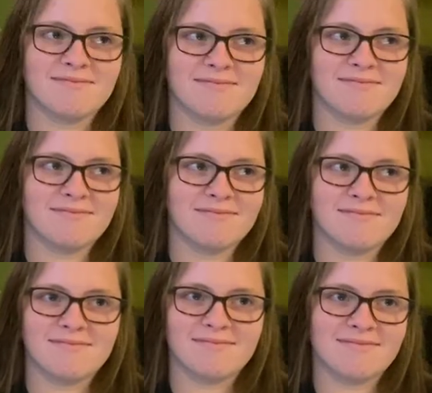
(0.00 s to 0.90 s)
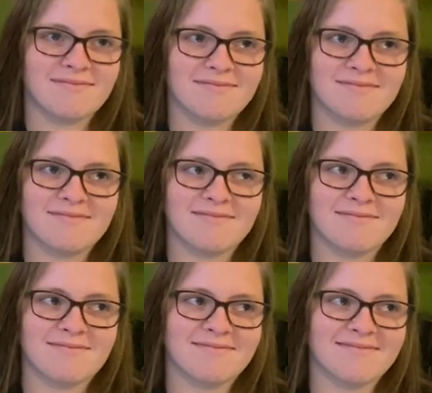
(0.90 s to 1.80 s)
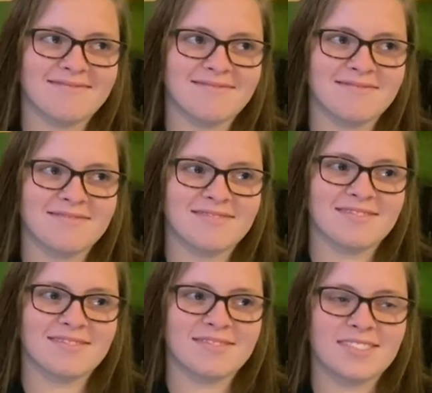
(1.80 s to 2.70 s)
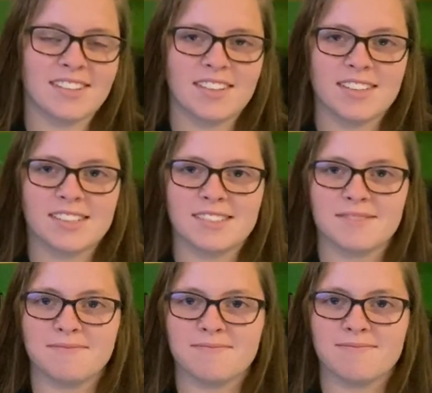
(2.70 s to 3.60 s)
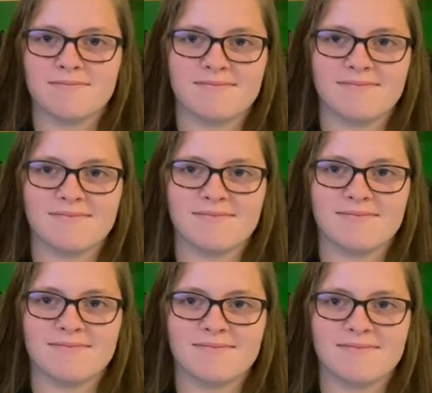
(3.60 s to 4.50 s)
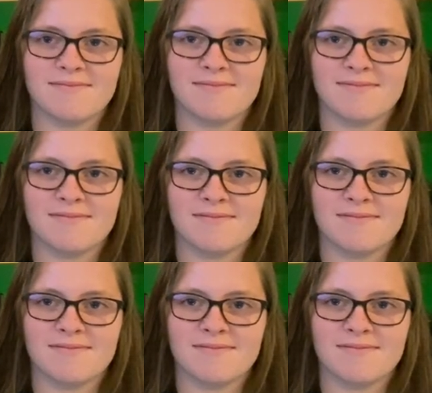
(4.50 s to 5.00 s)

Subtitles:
No words are spoken by the person on screen.